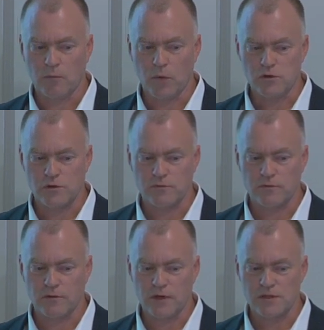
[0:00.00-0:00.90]
Most of
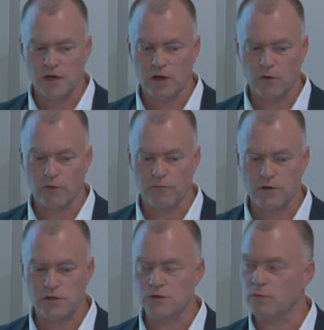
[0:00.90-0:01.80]
these higher order
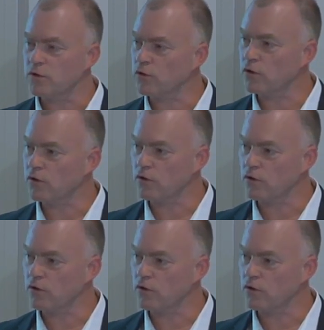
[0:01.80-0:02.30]
functions return